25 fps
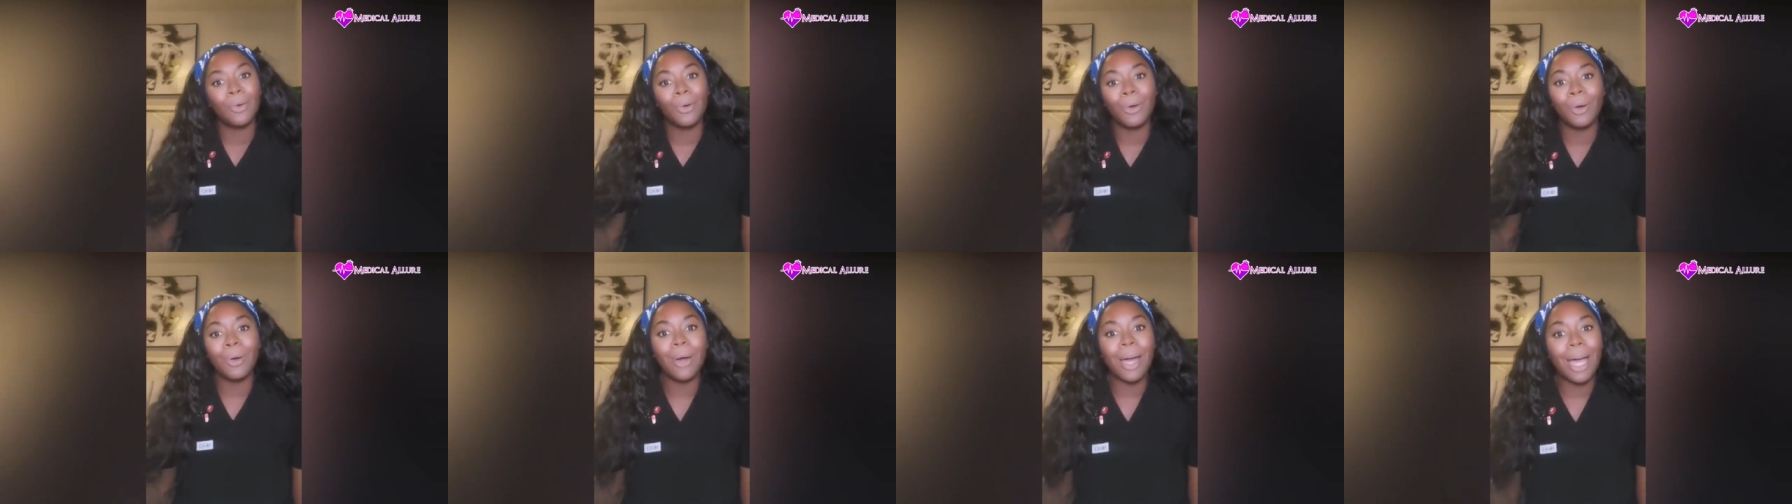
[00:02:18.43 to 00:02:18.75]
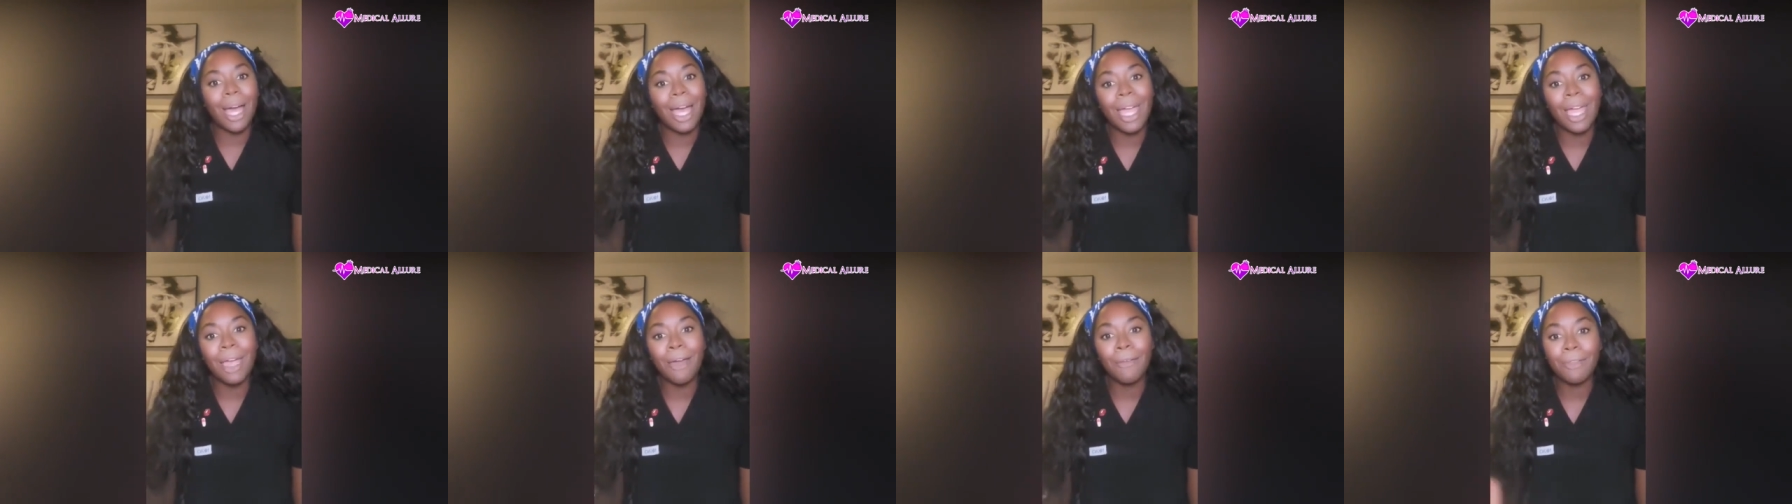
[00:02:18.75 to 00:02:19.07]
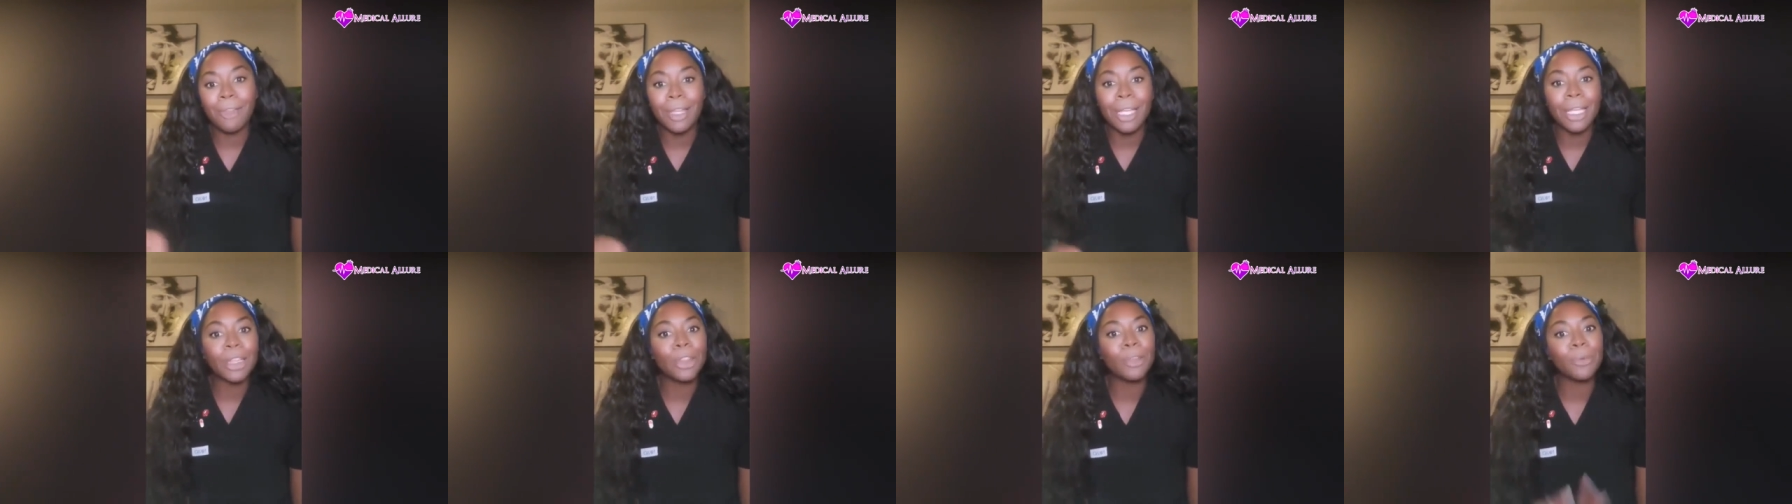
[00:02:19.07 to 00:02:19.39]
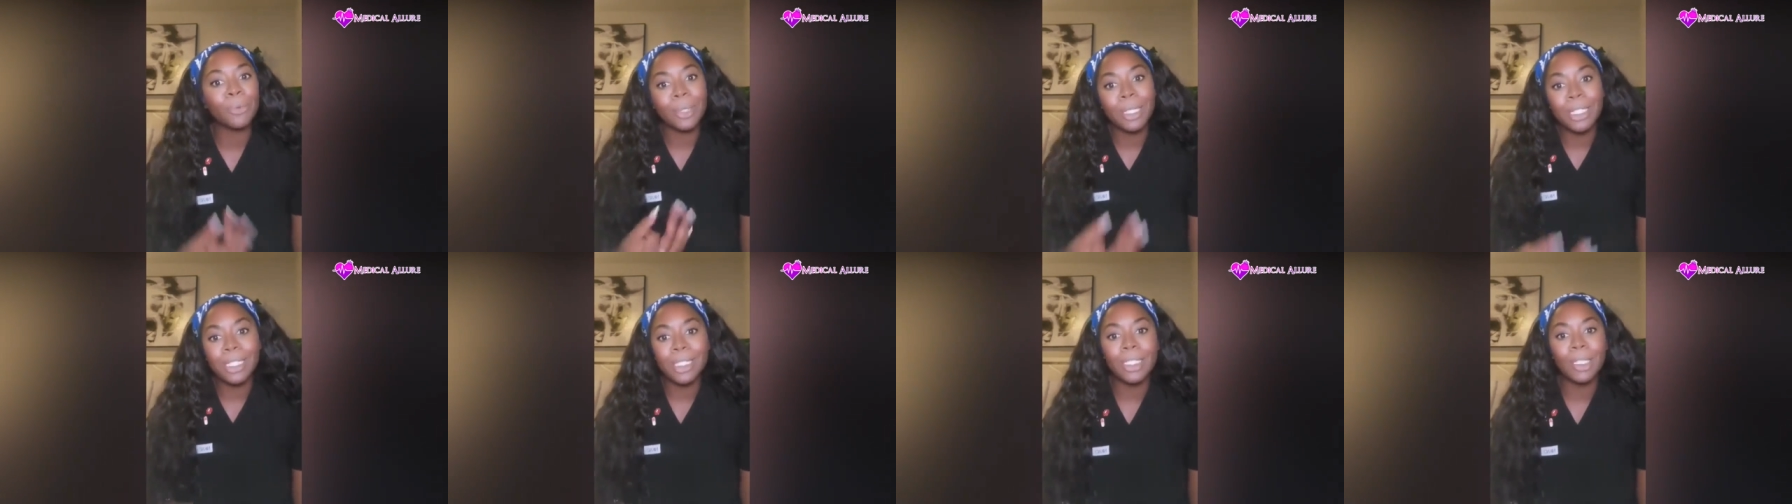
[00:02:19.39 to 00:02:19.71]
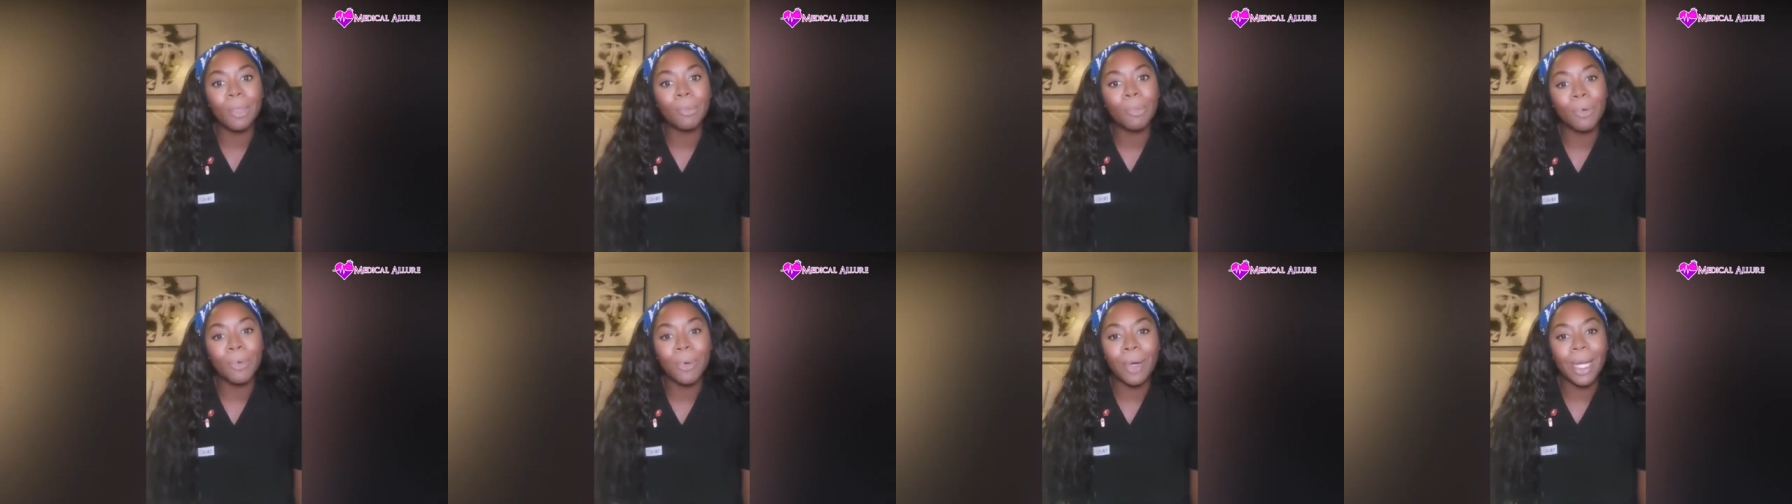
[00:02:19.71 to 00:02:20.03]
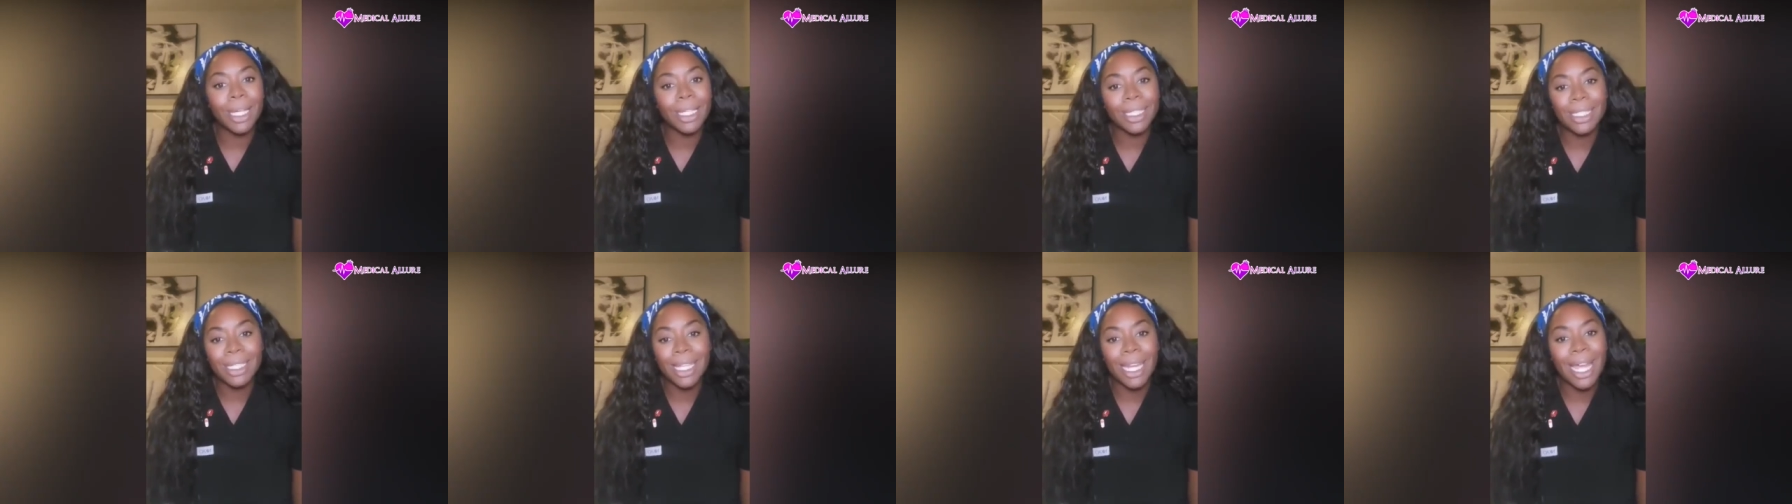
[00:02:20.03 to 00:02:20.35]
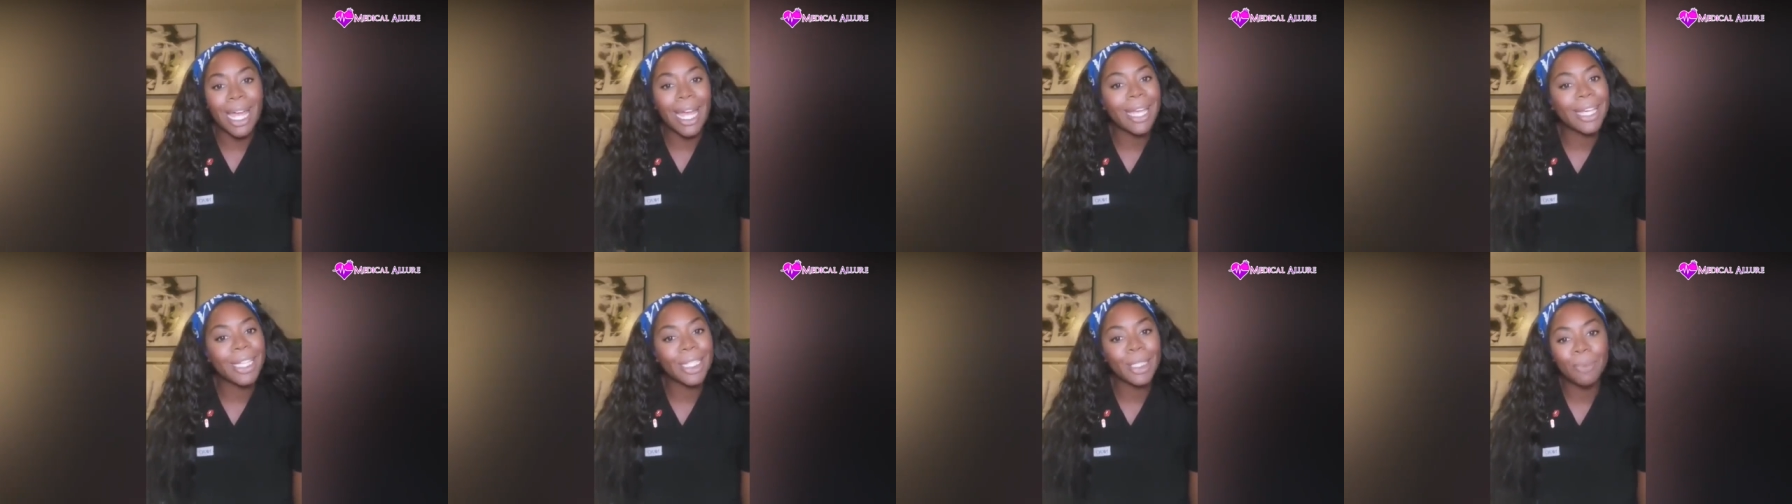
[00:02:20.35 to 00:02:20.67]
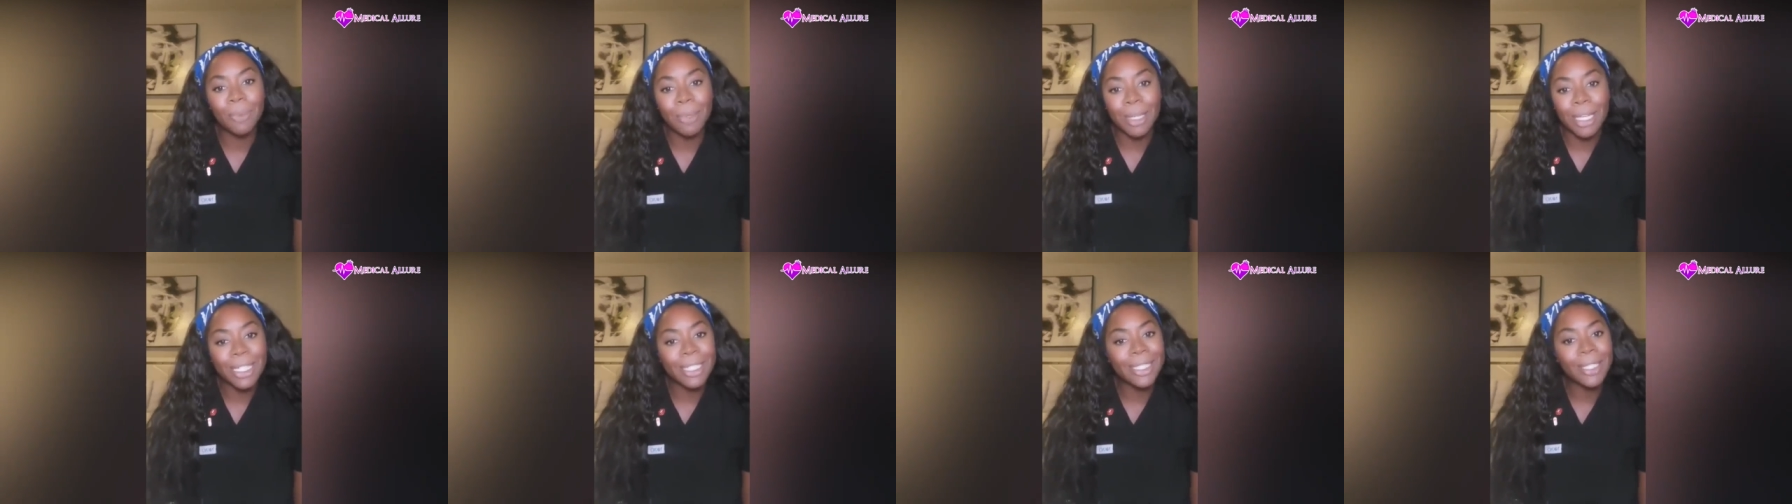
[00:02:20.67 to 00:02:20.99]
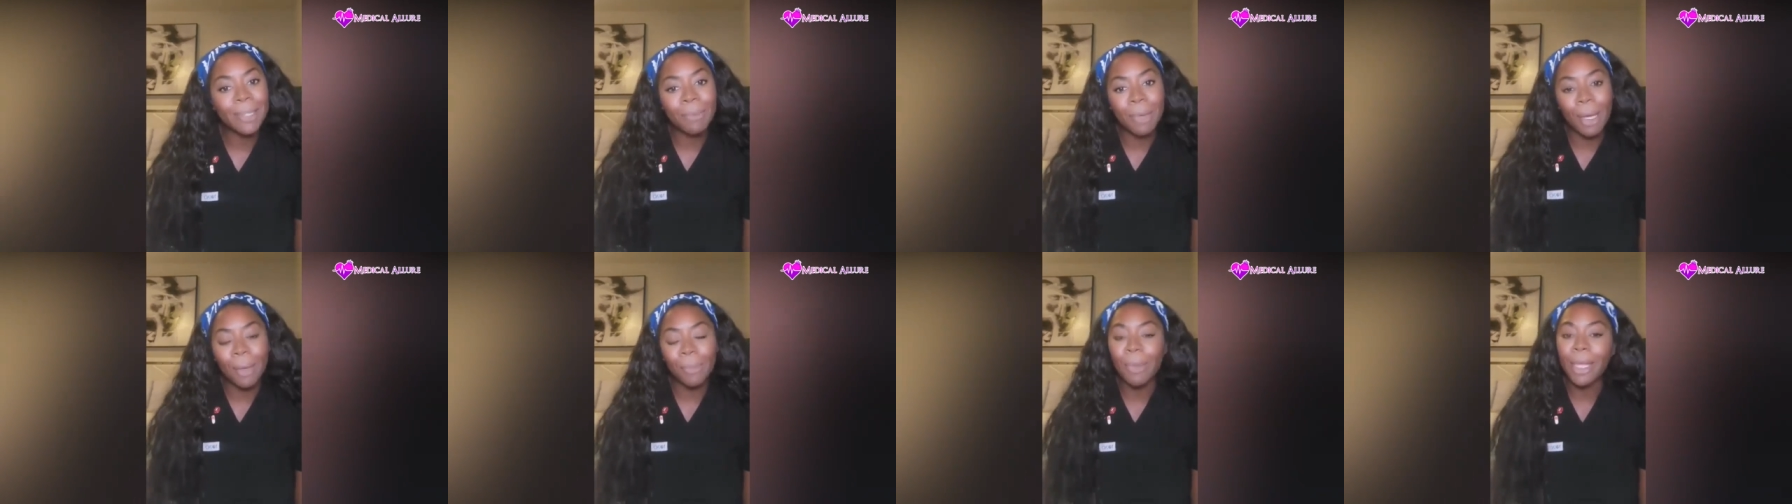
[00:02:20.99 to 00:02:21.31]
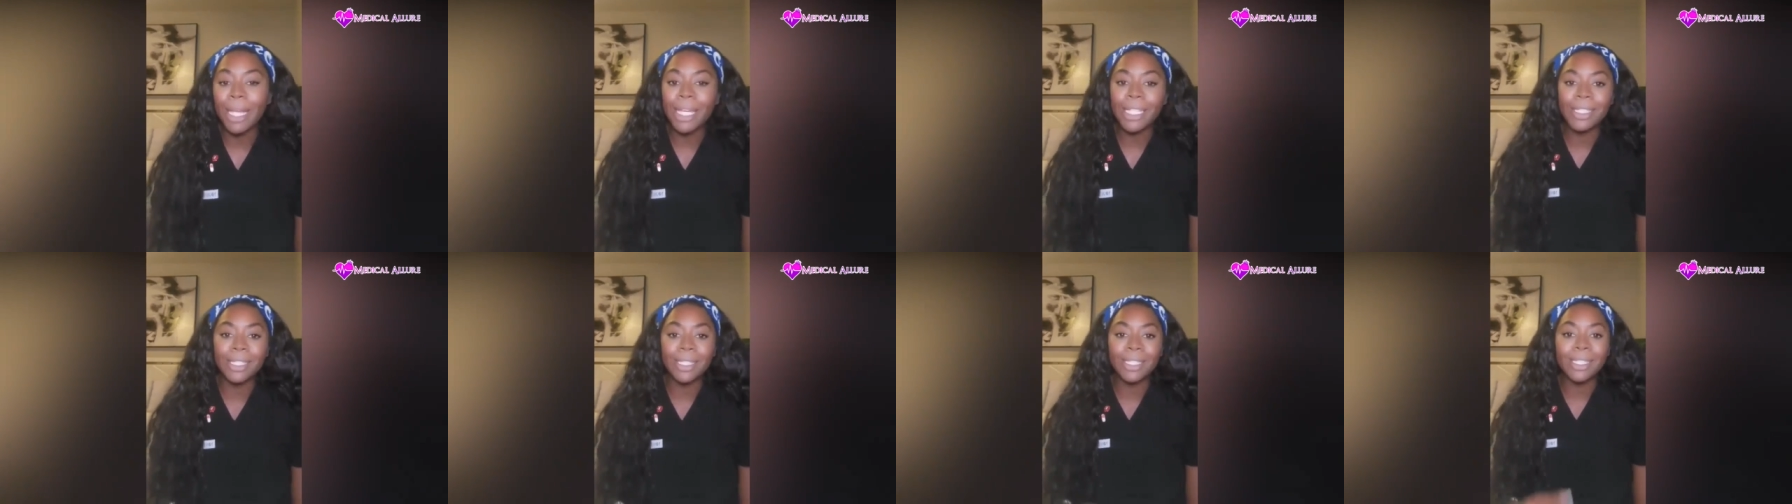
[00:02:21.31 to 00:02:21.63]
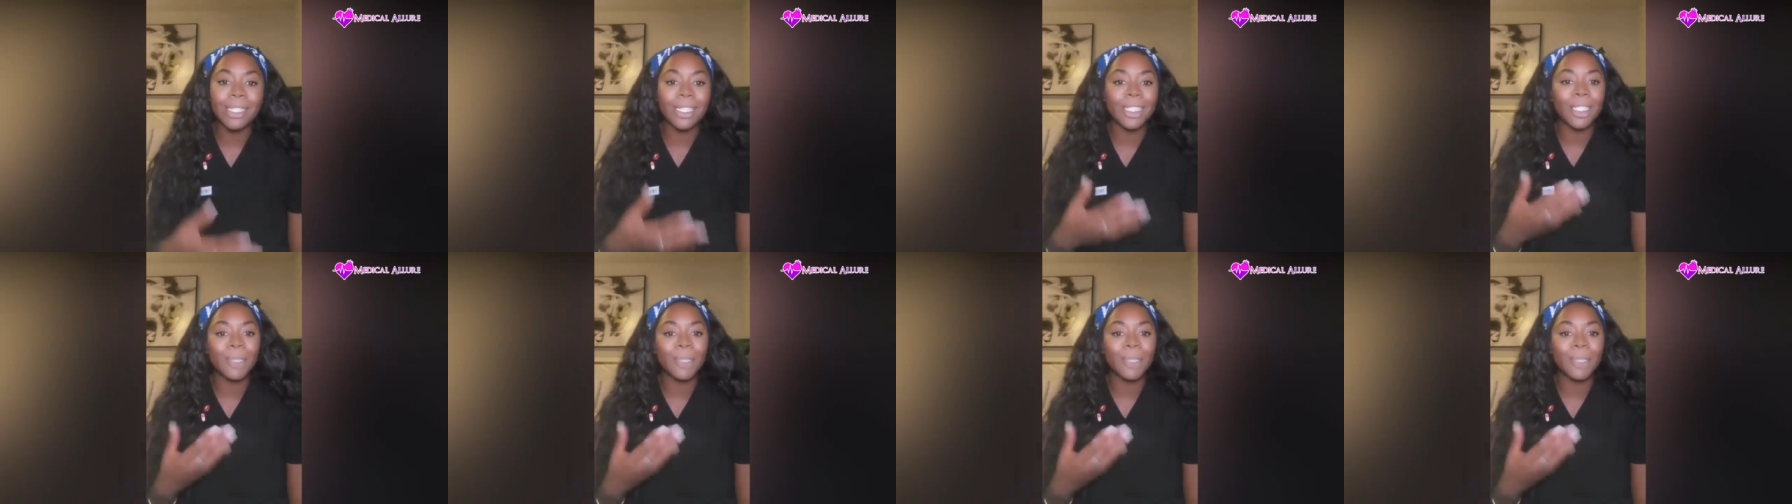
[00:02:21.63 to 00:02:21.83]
Well, I have 3 simple ways that I explain to my patients,